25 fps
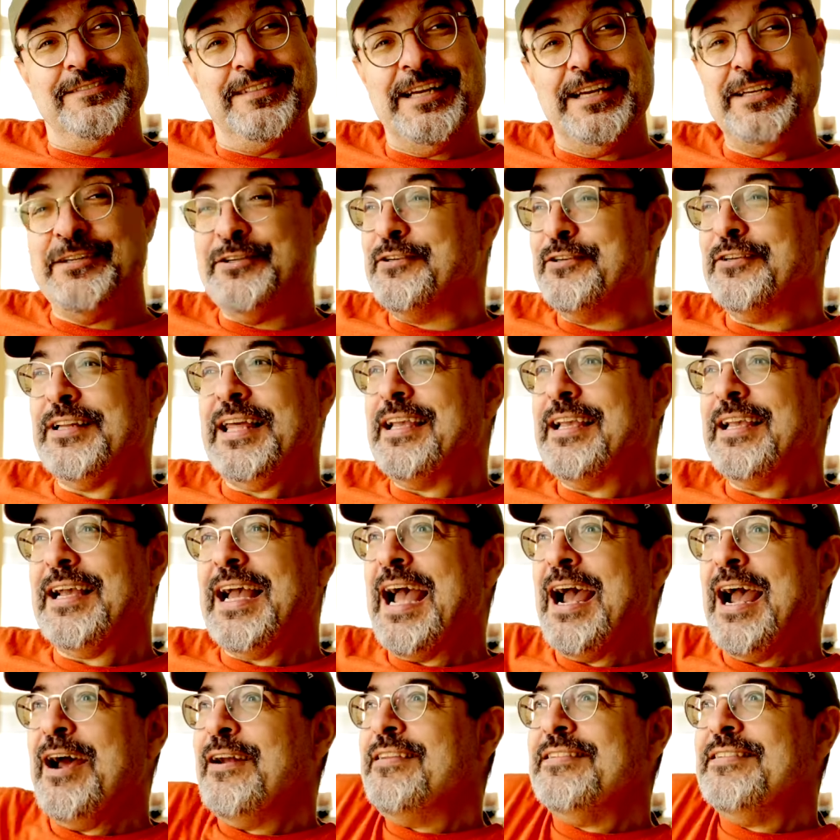And you're like,
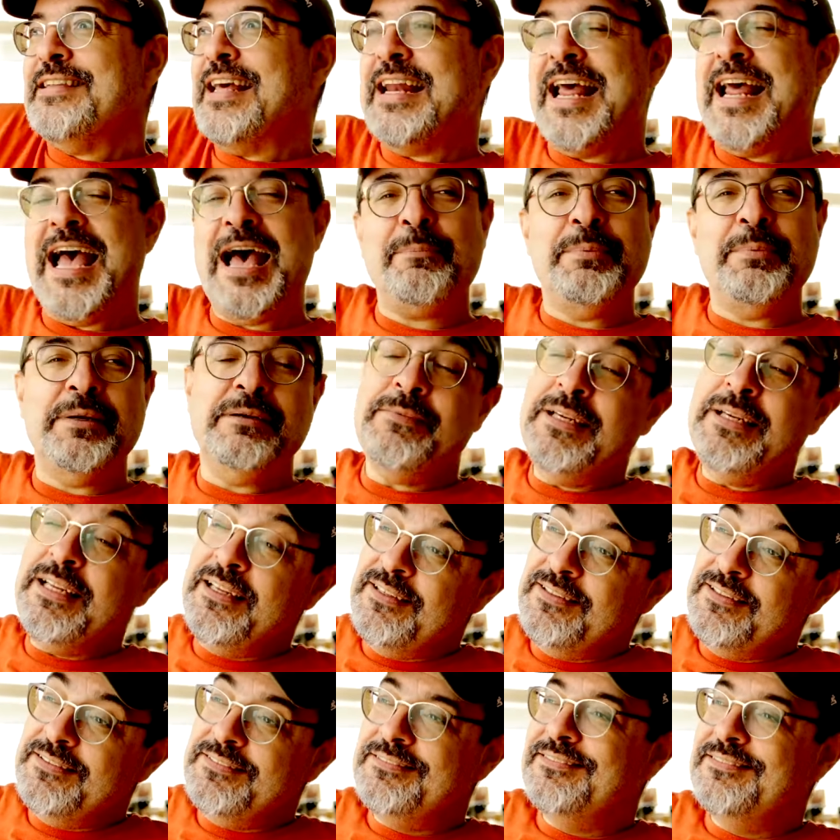how does that happen?
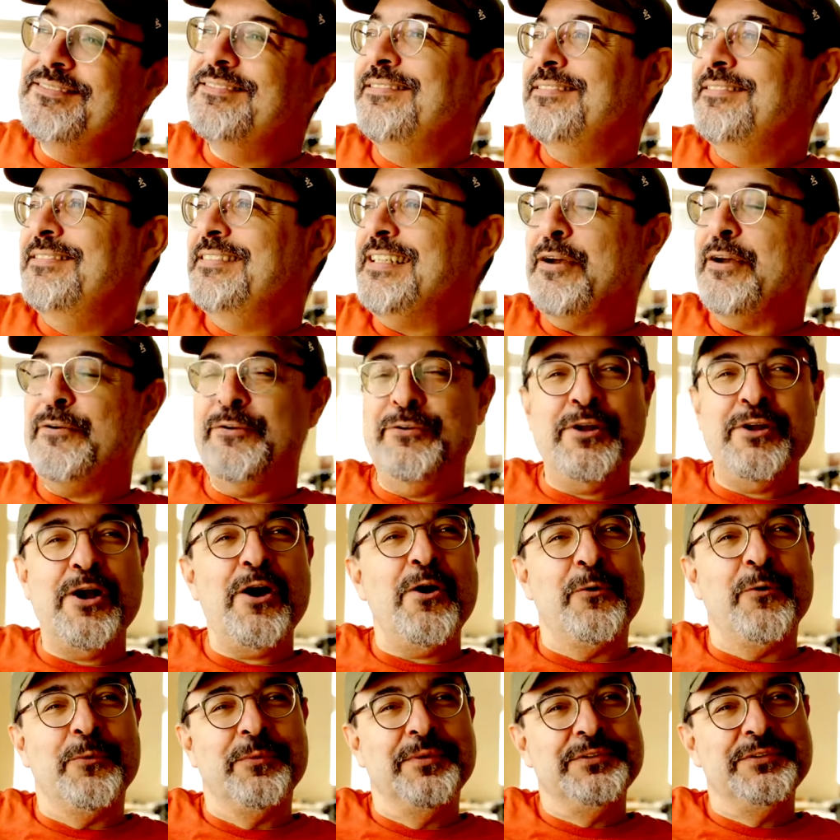Well, now you
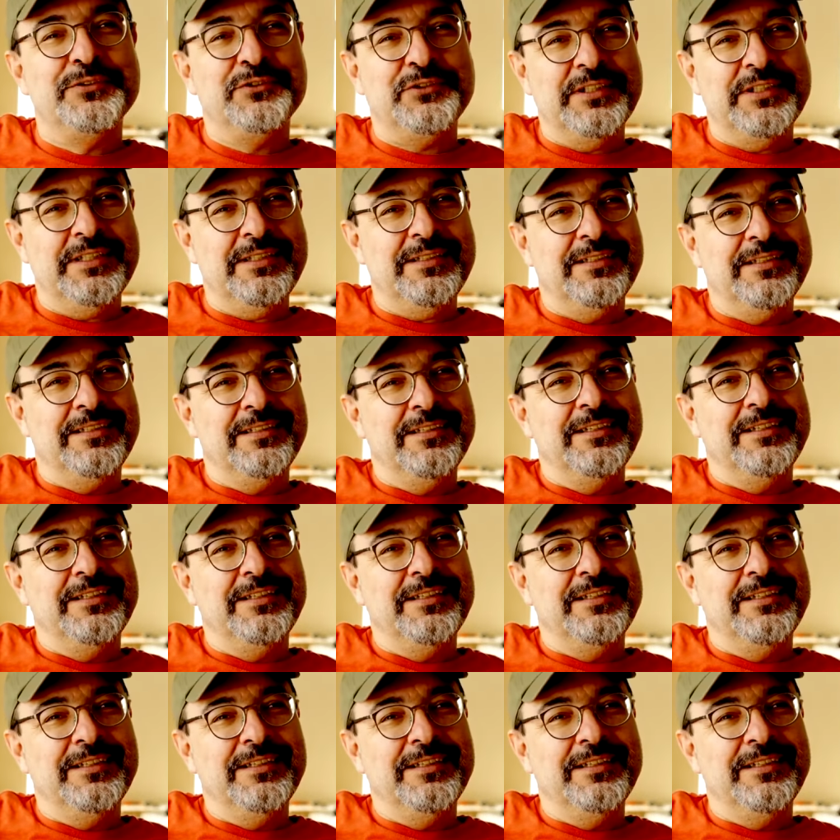know, see?